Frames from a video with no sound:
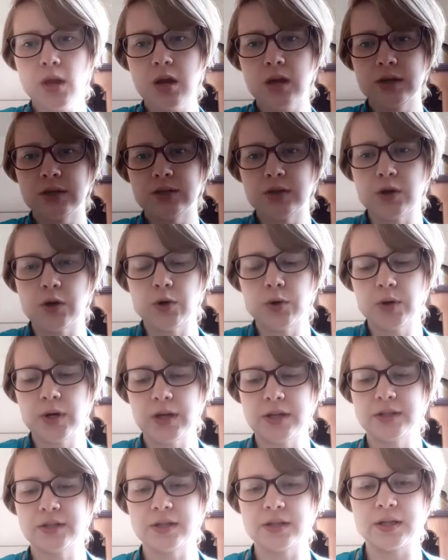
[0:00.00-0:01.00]
So
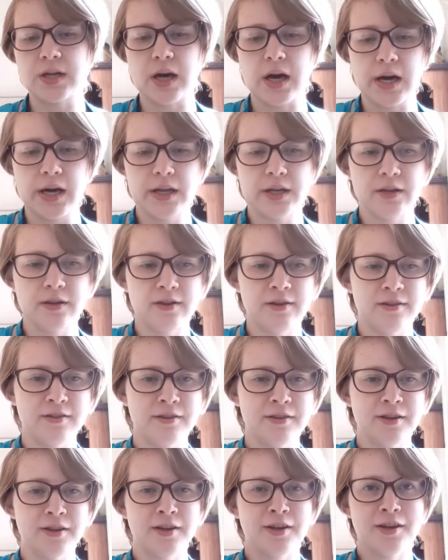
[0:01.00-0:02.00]
it's not,
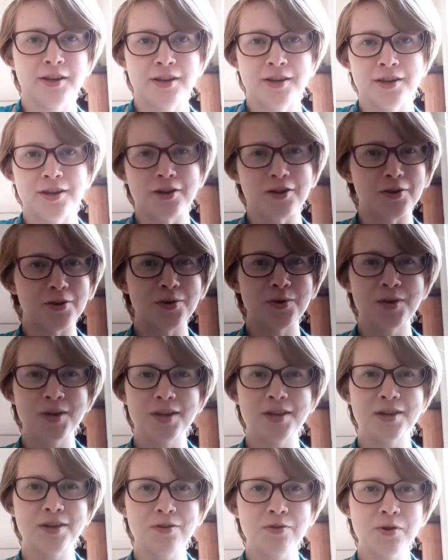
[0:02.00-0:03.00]
you
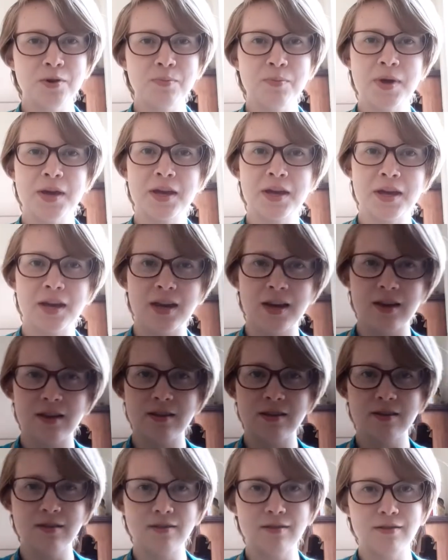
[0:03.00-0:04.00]
can make it,
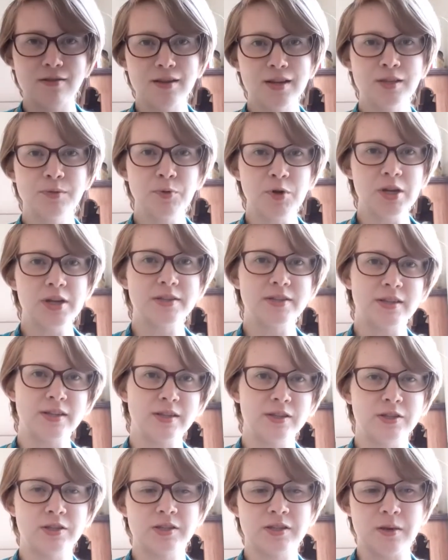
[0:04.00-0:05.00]
it's pretty easy to
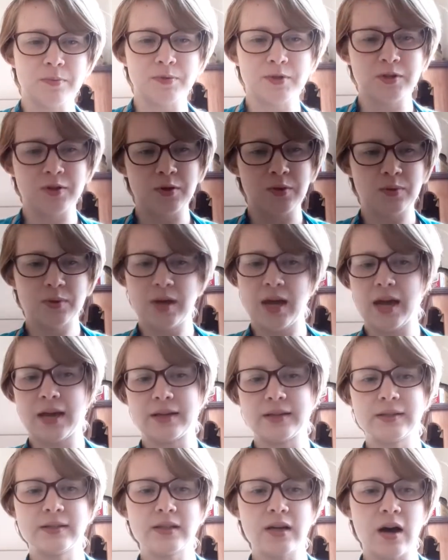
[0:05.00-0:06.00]
substitute
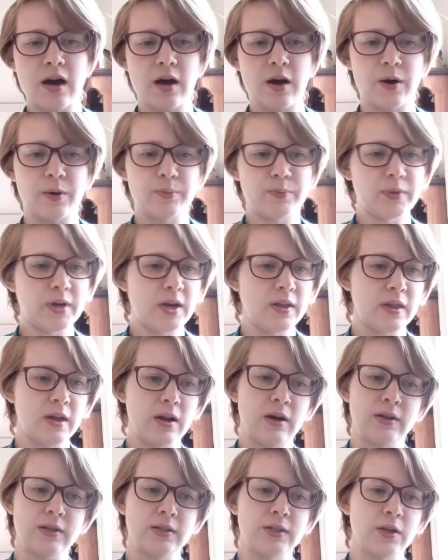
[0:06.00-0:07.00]
things. And then
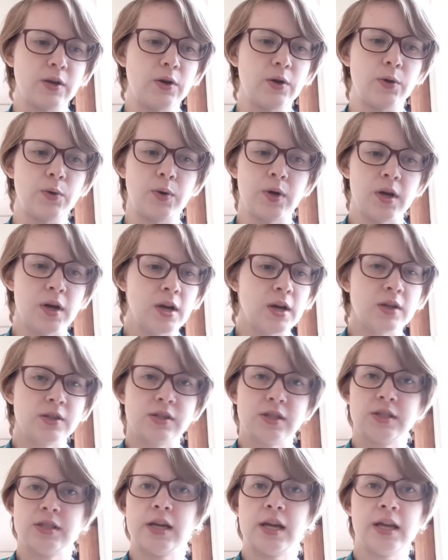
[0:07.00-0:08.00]
also
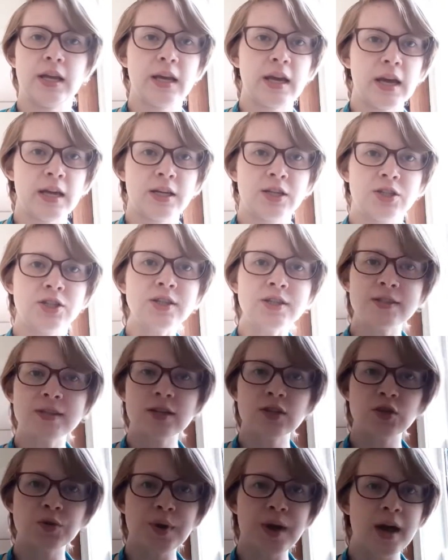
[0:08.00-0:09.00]
just any kind of cheese
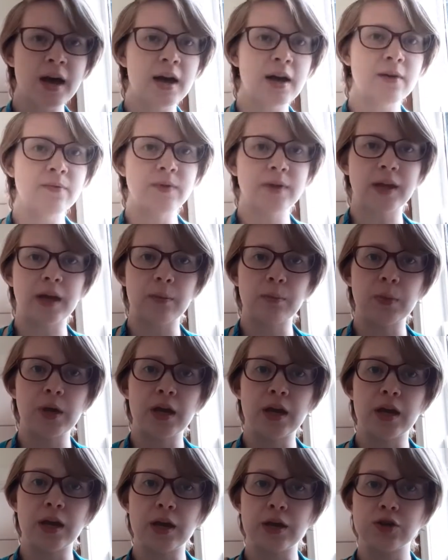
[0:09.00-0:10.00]
that you have. It can
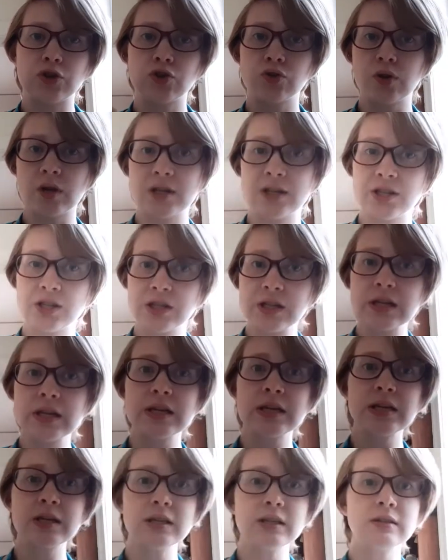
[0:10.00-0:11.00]
be shredded
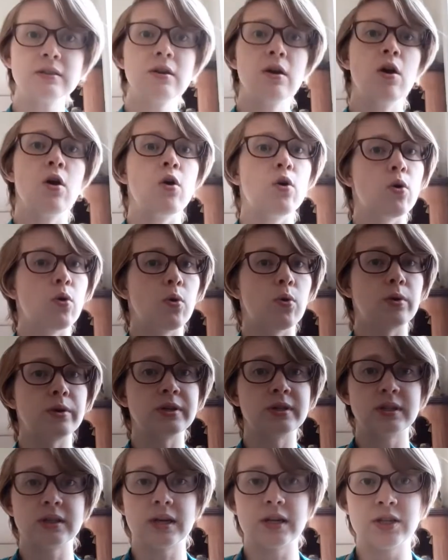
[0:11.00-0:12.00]
cheese or
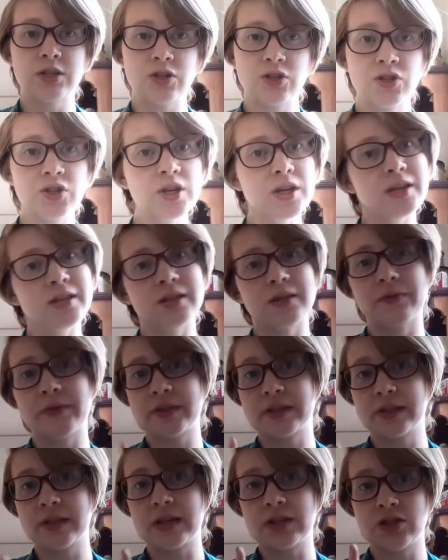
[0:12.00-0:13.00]
sliced cheese. If it's
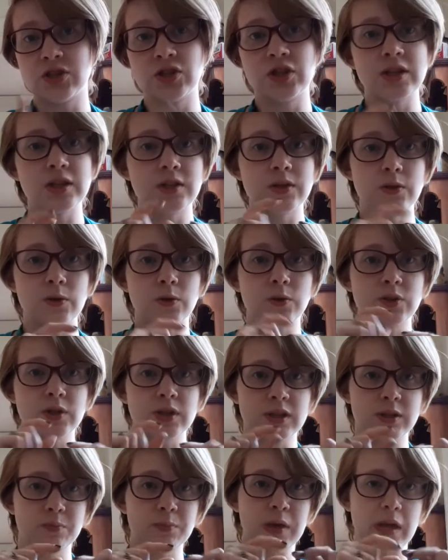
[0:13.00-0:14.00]
sliced cheese, you'll
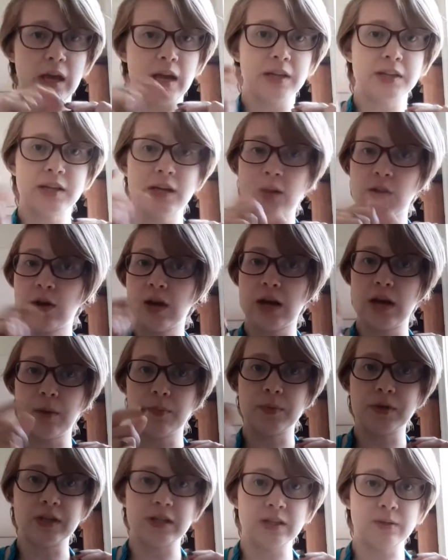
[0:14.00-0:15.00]
just be tearing it up
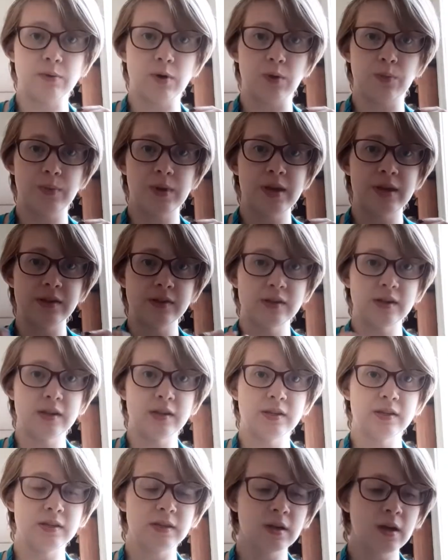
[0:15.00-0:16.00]
into small
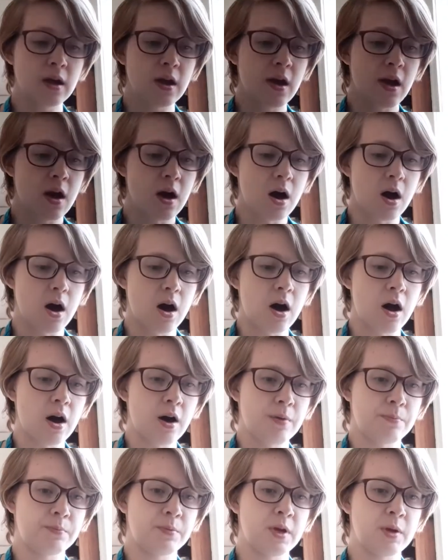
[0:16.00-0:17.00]
pieces
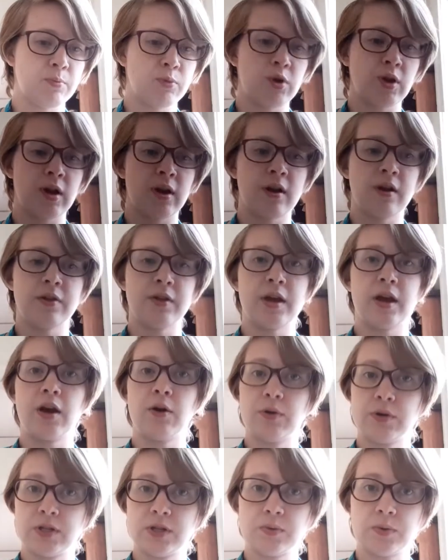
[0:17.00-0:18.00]
and putting it on there,
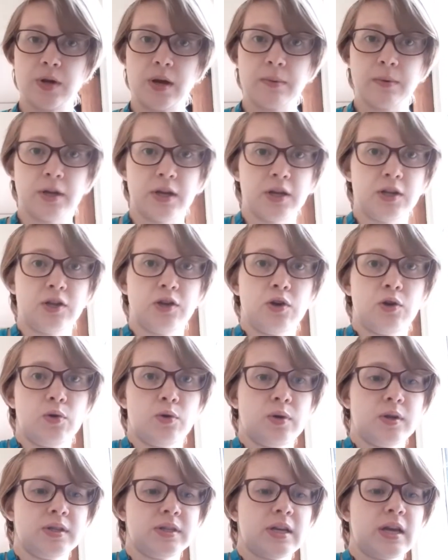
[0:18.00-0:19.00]
which is what I'm going to do
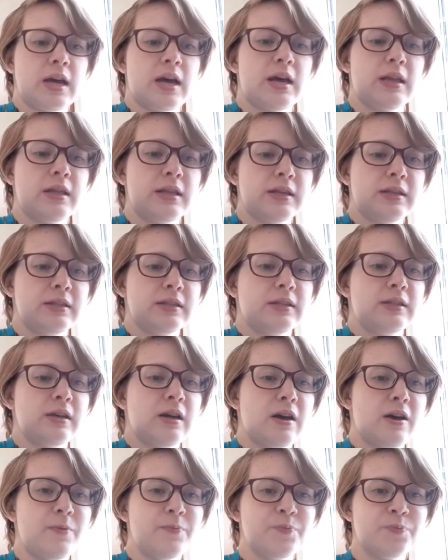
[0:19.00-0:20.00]
because I got this,
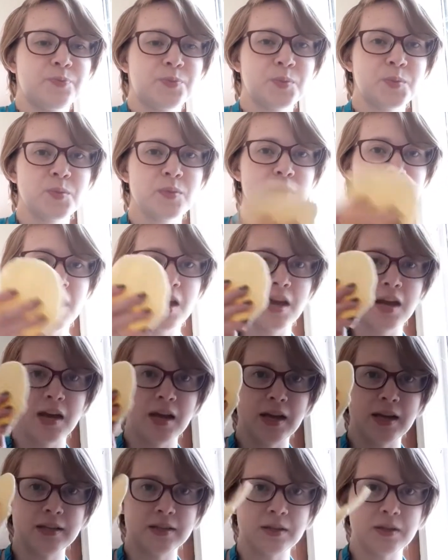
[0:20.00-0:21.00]

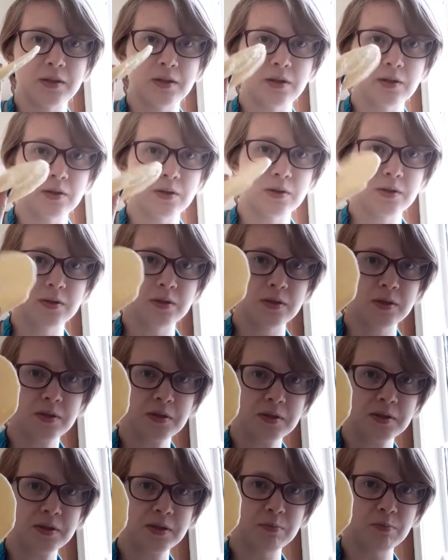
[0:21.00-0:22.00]
it's a little
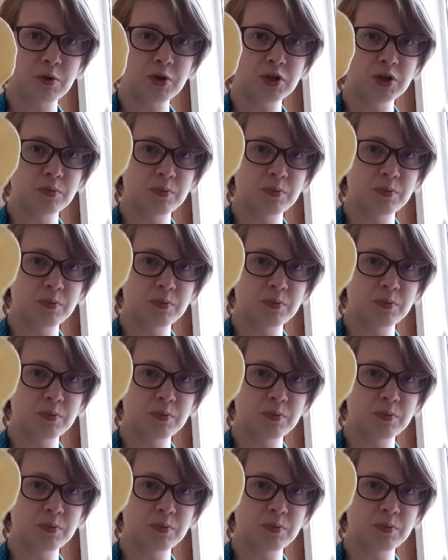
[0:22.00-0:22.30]
smushed,